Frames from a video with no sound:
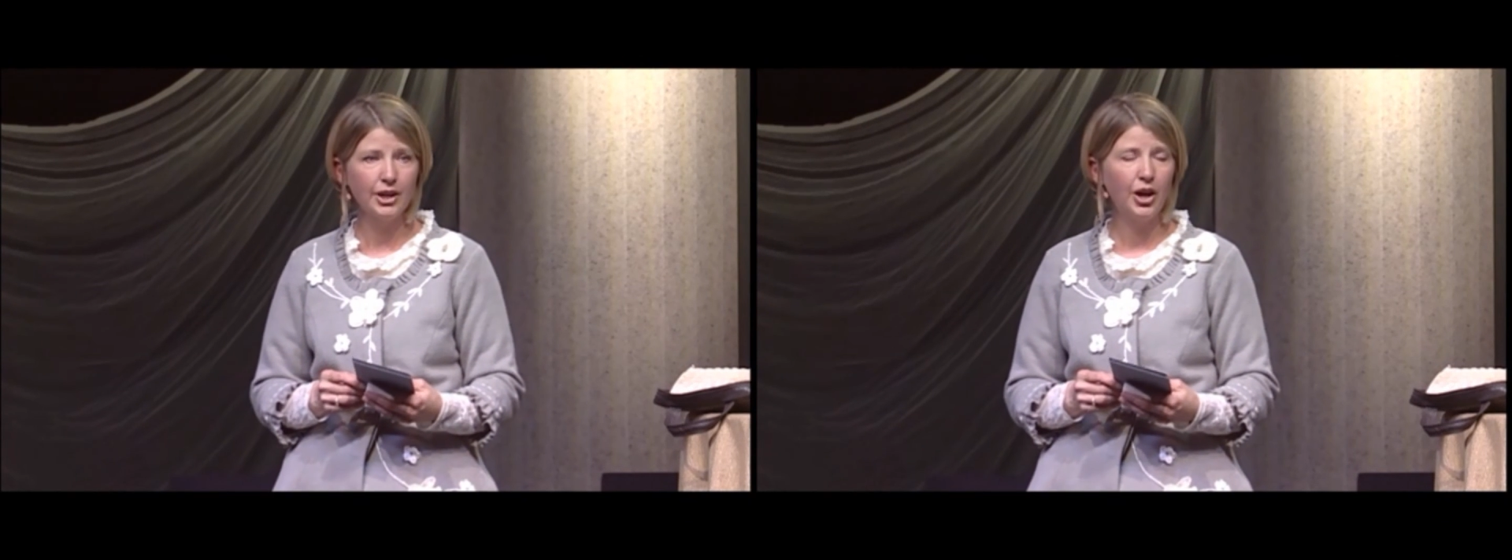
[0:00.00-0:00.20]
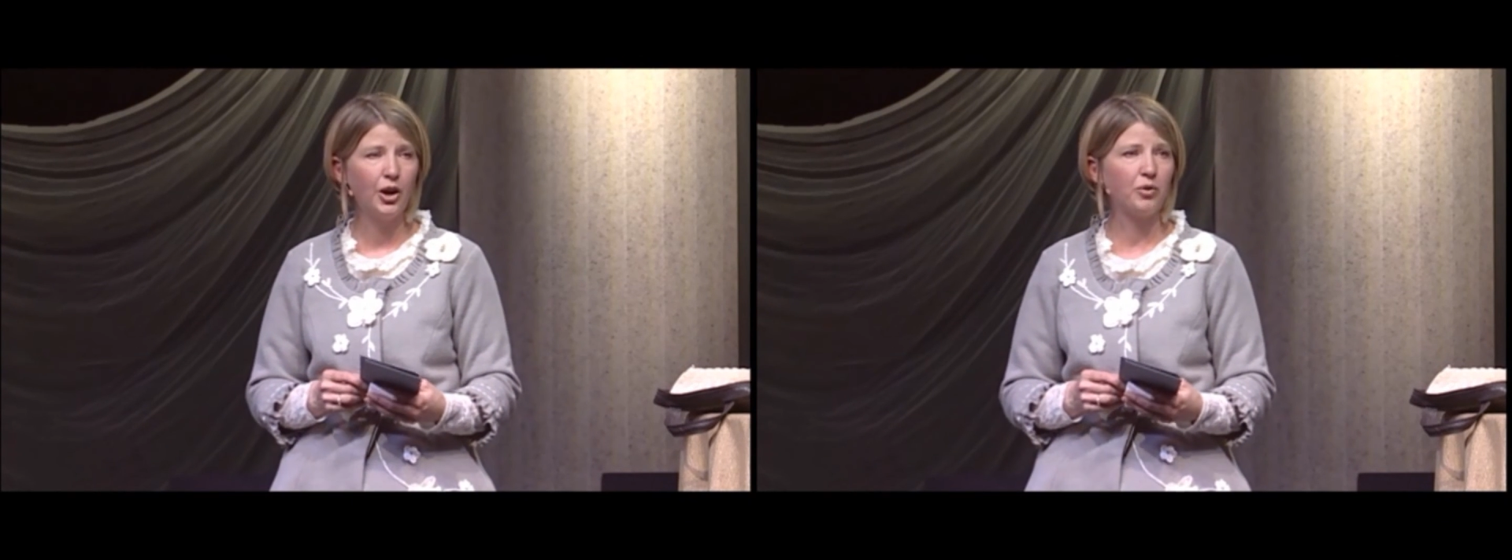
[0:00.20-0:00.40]

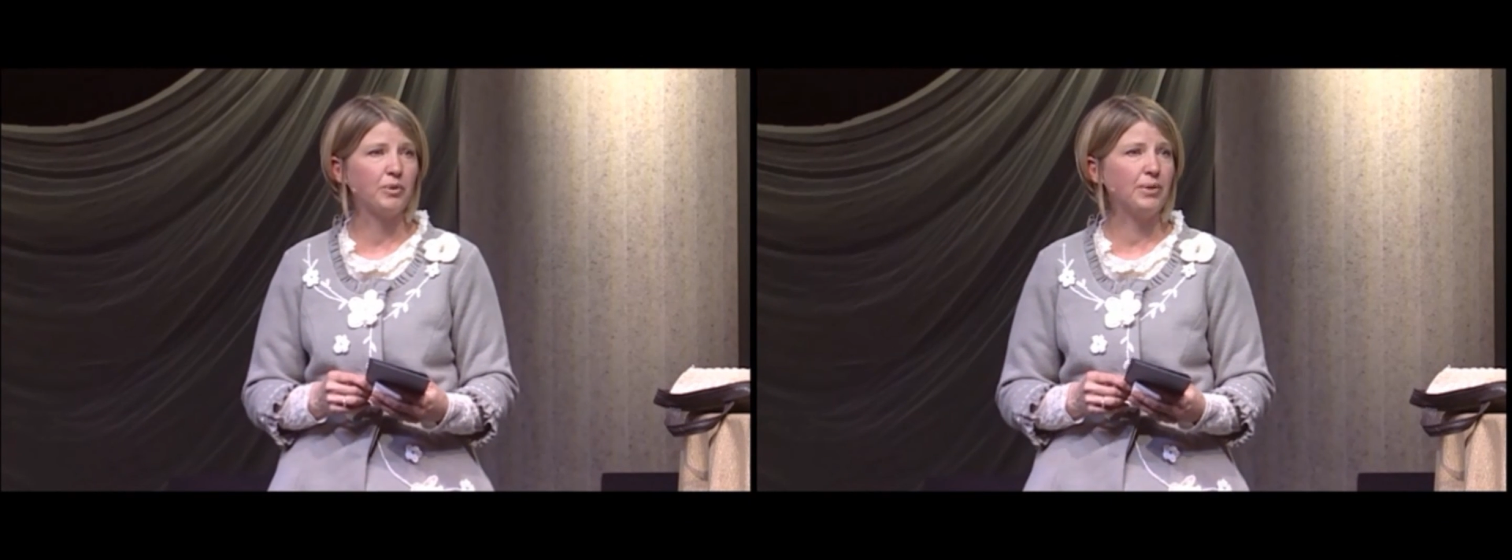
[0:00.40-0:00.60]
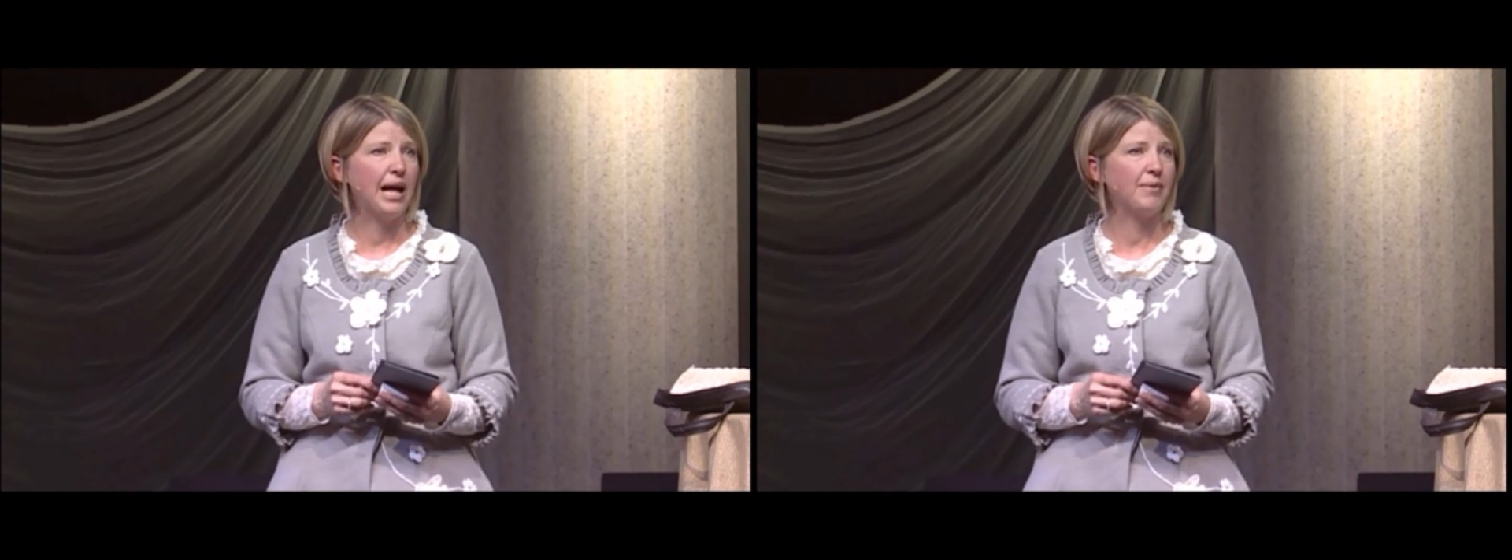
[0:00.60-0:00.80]
Her
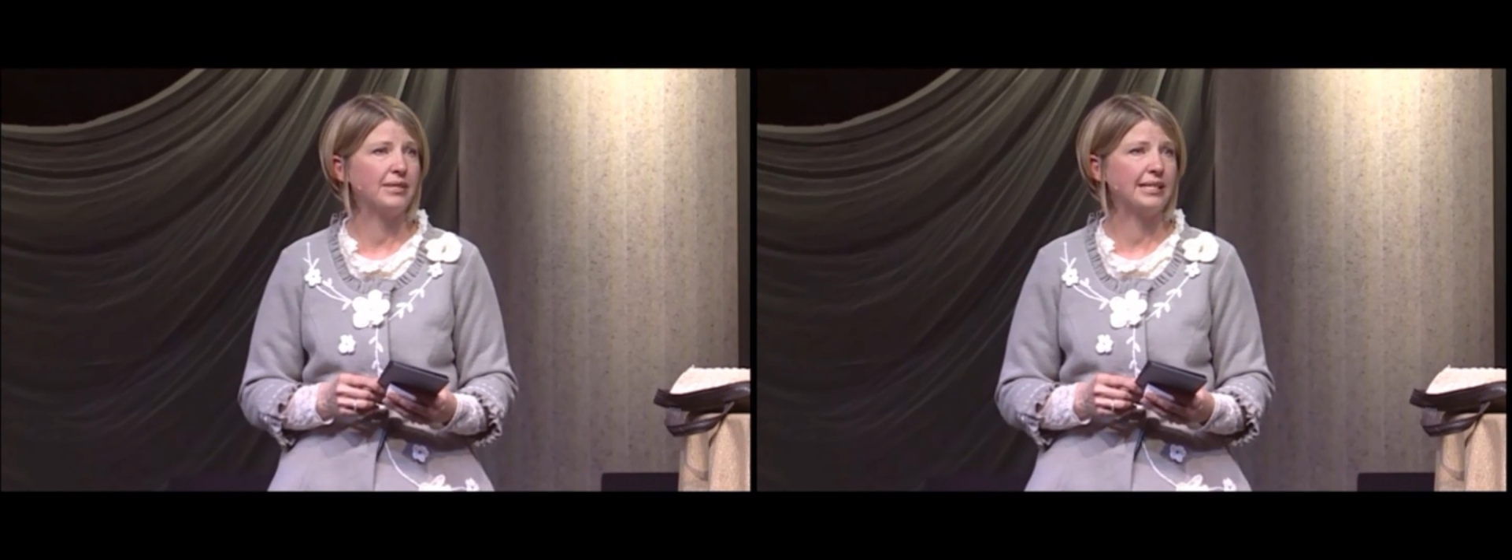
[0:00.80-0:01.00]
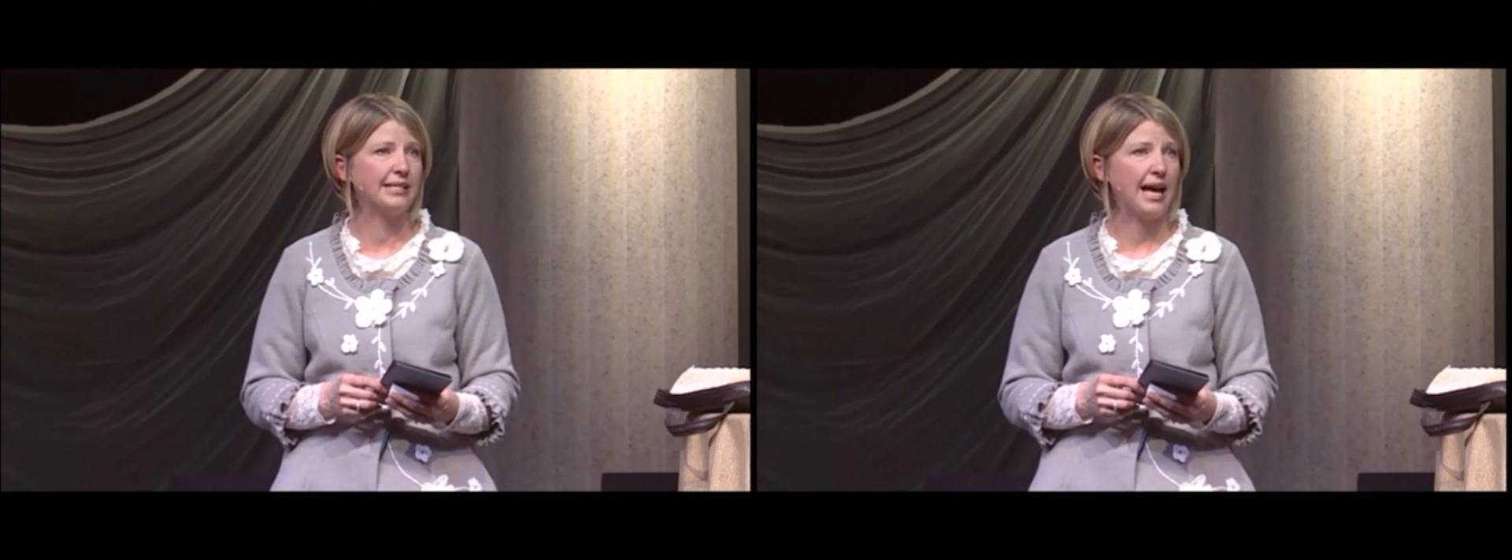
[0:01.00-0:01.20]
reply
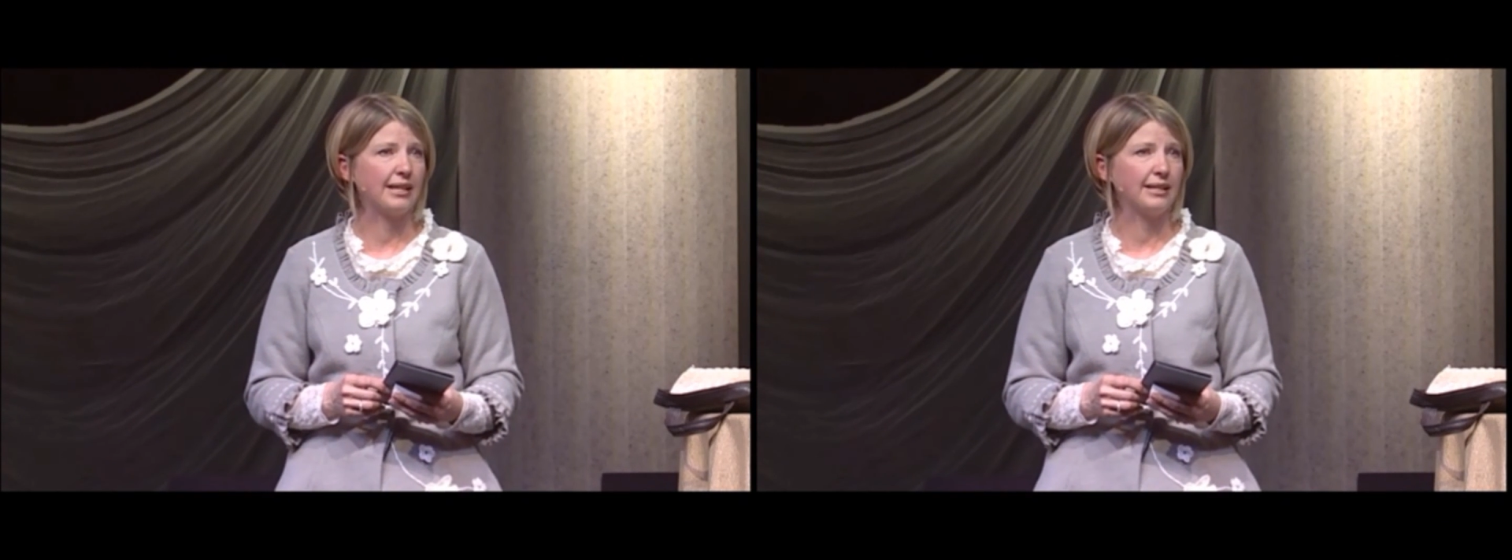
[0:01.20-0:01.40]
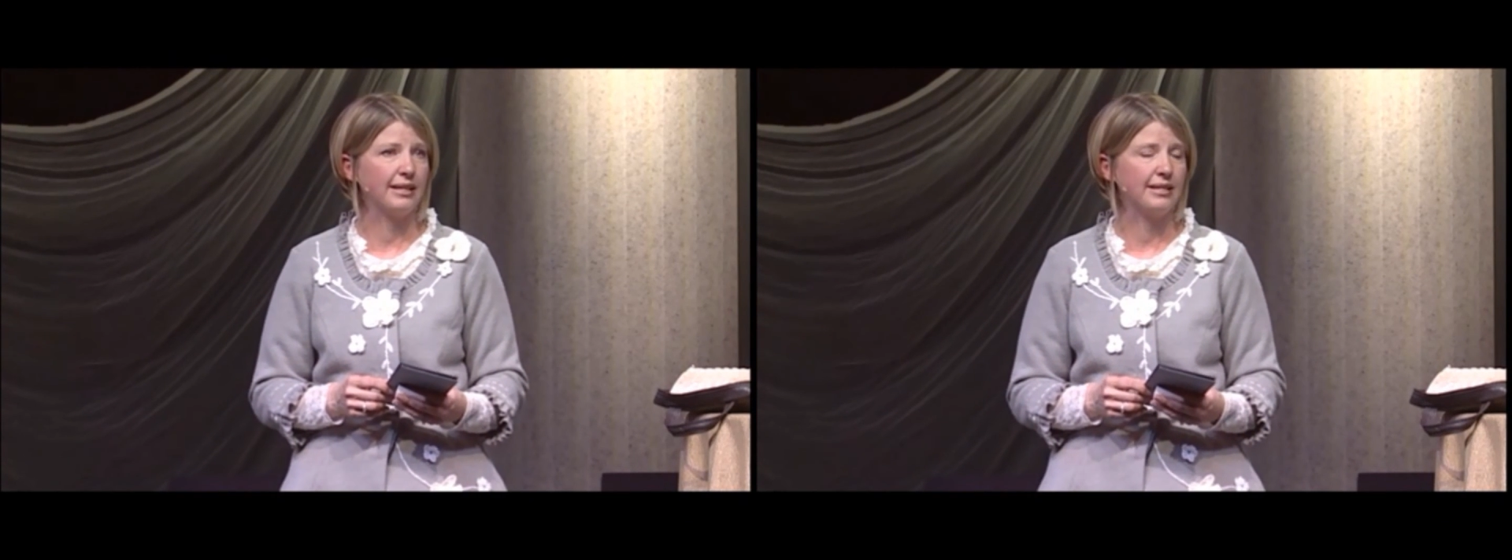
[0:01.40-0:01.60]
was
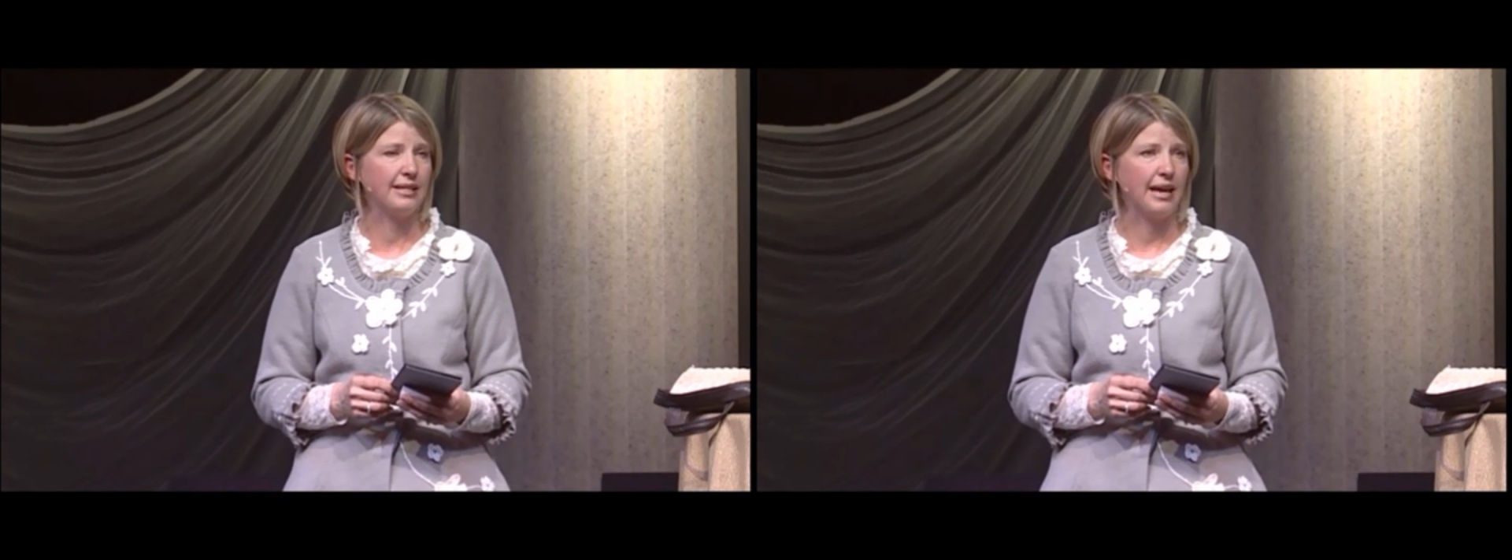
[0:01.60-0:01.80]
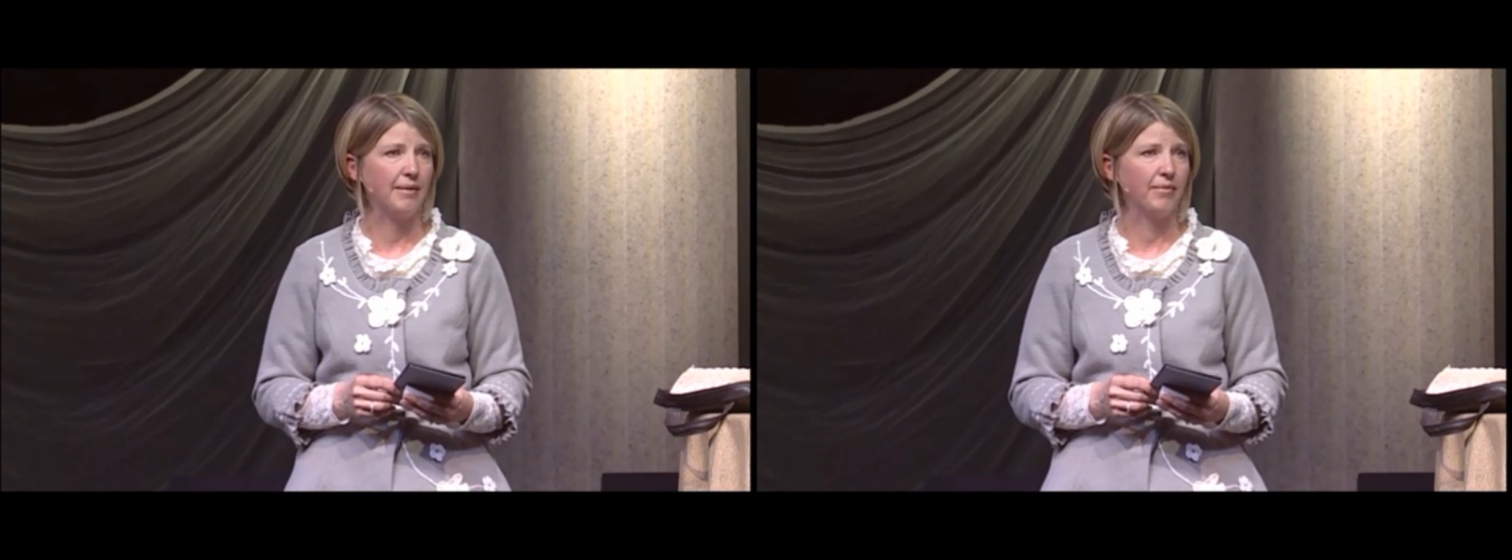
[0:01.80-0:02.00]
exactly the
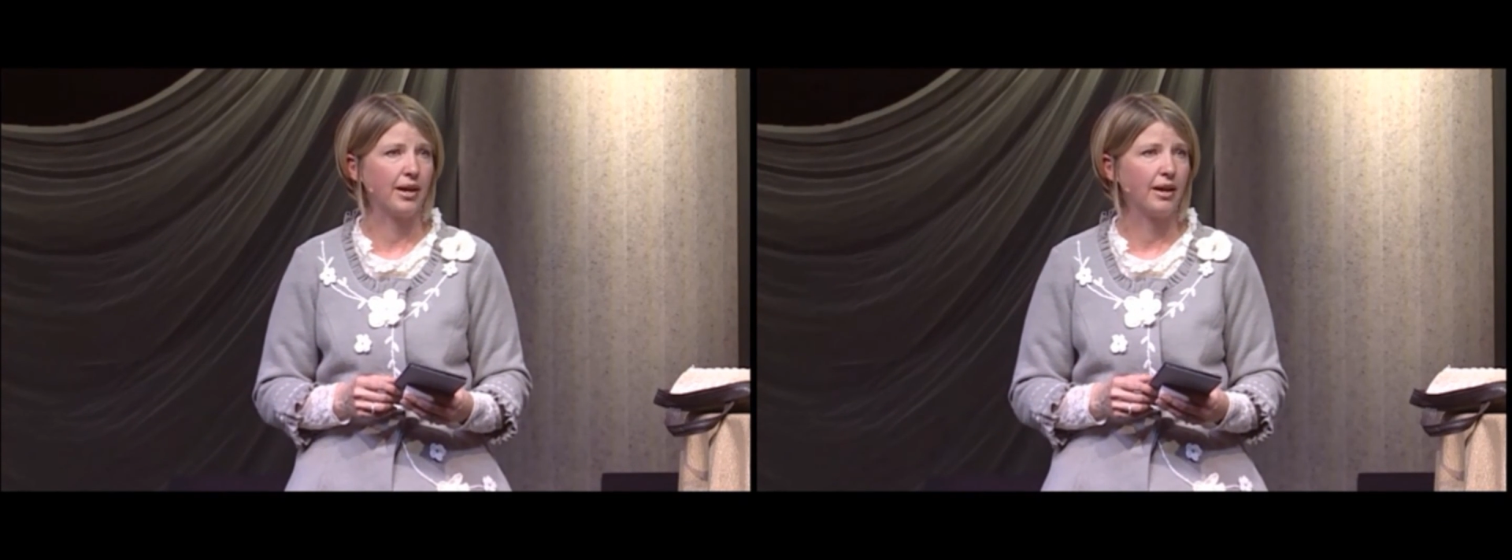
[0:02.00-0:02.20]
same.